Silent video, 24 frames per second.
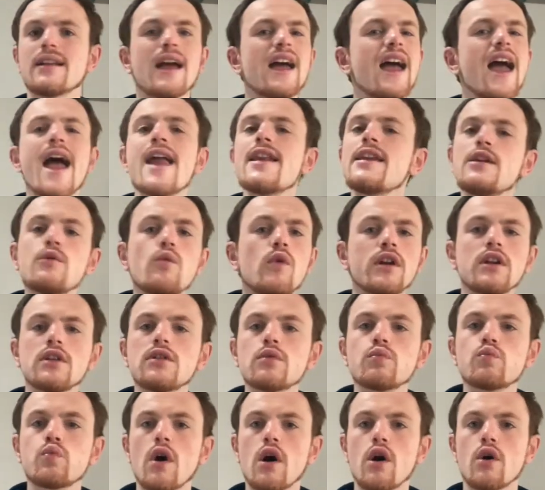Anyone in
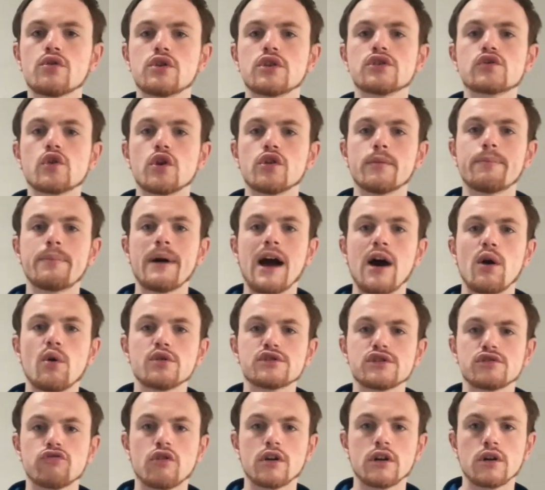the world has got the power
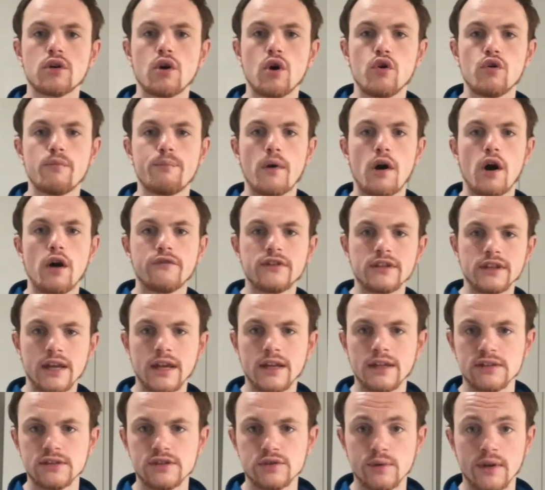to run a cold bath and get
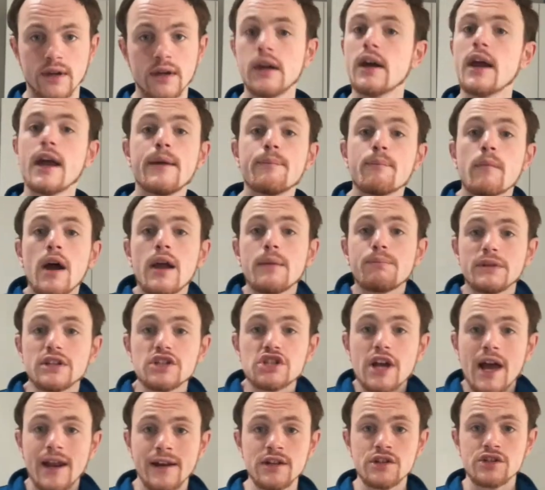into it. It might be
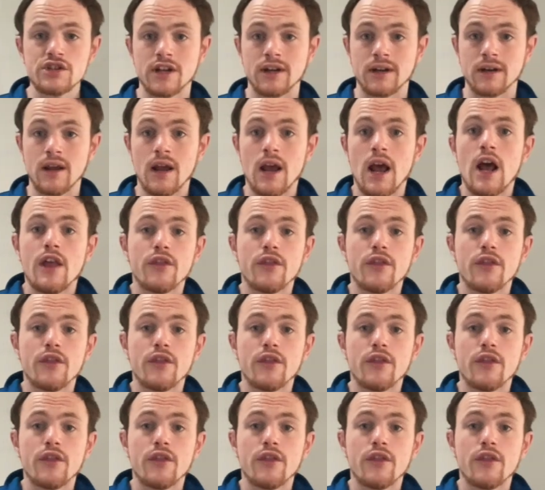challenging.